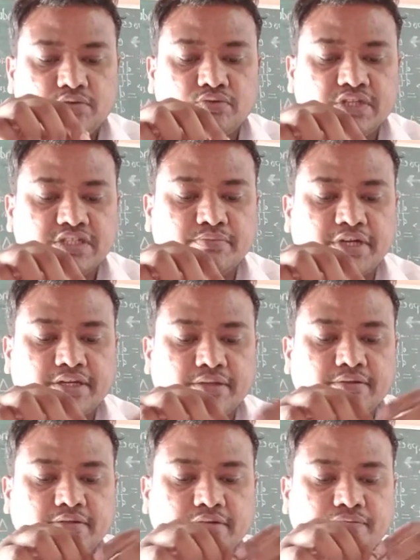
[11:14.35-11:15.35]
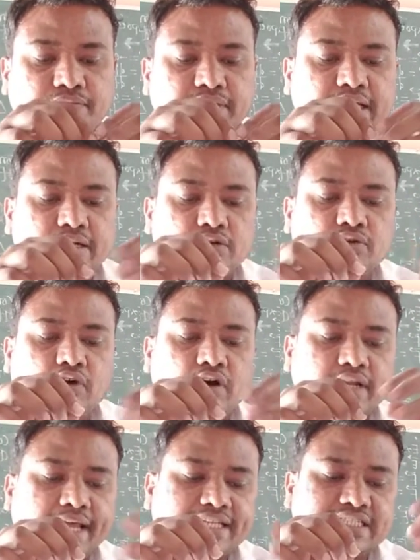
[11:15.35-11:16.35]
to this metal, the free electron
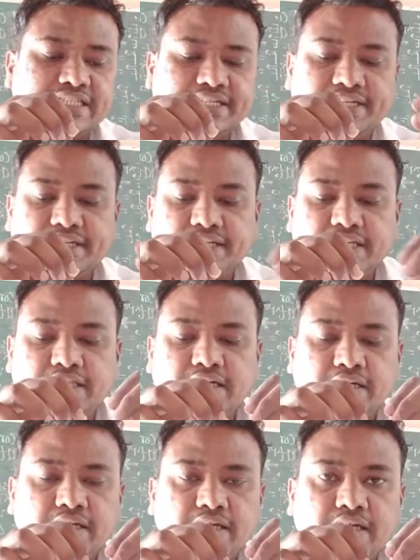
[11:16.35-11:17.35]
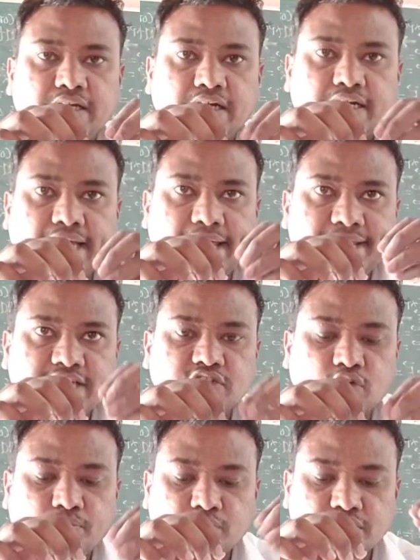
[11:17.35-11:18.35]
are accelerated in the direction
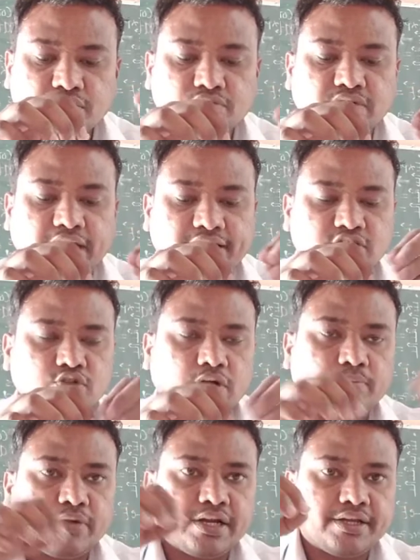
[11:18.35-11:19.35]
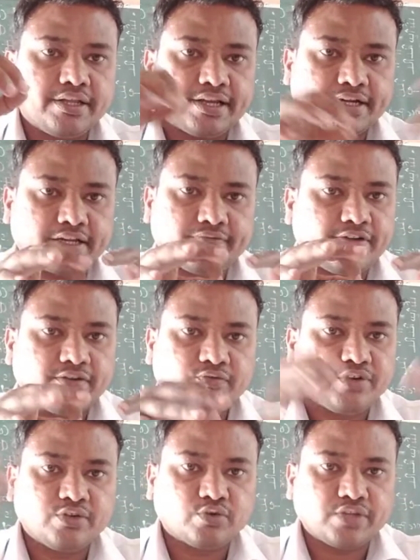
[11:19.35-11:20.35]
opposite to the direction of applied electric field.
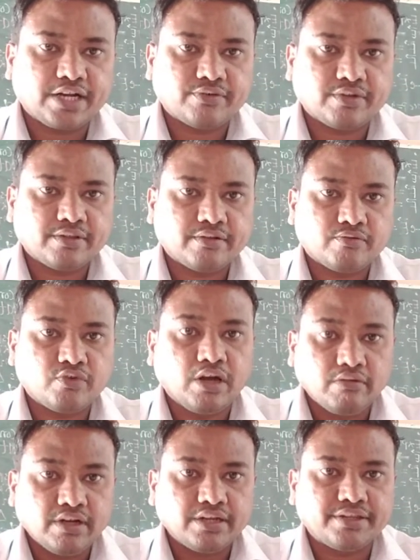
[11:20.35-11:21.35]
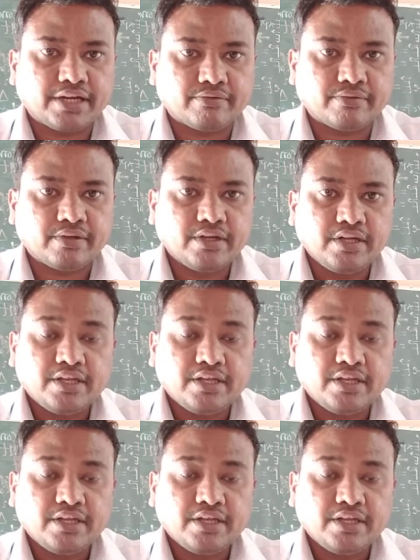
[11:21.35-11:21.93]
We know that one. We have learned that one.